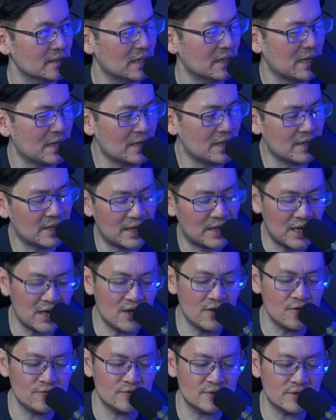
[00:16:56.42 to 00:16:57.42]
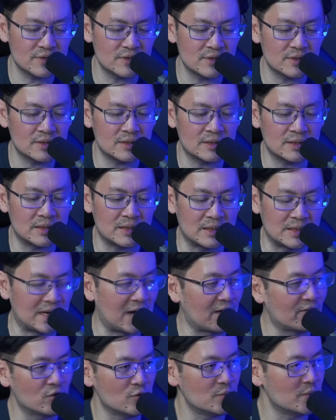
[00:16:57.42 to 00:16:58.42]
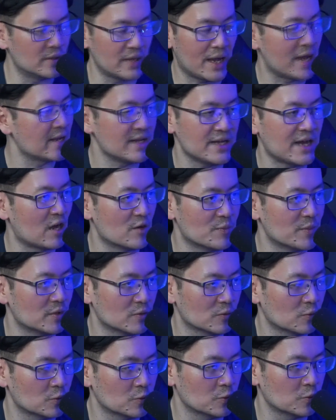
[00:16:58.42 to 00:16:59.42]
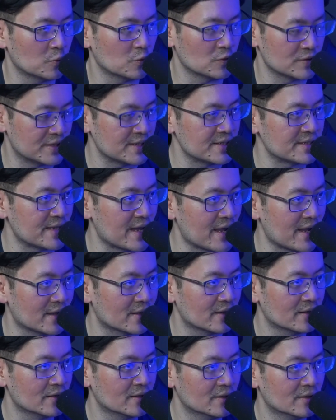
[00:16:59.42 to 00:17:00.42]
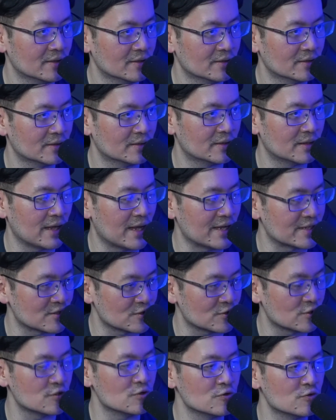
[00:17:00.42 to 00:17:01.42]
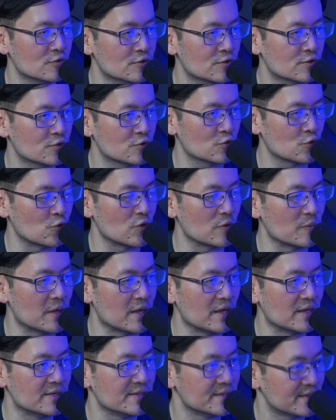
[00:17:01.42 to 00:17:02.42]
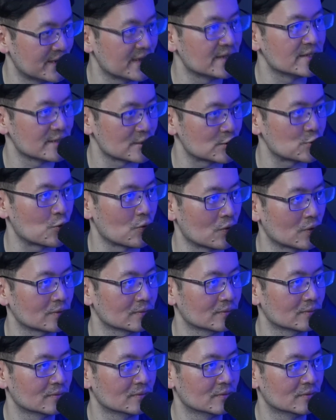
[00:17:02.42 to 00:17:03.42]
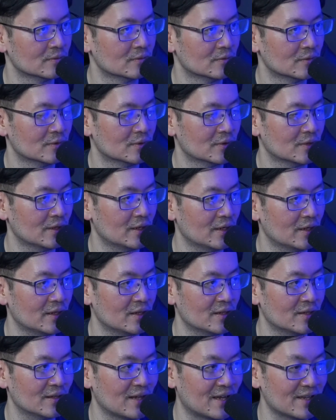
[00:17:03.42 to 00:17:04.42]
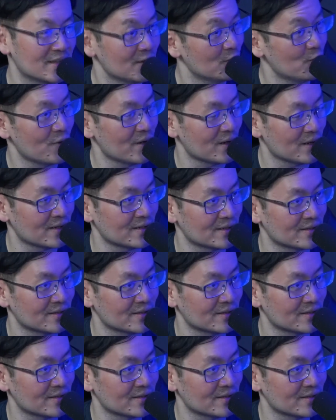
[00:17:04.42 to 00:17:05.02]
it gives the government, any government who sits there, the excuse to remain status quo. Mm. And I think we are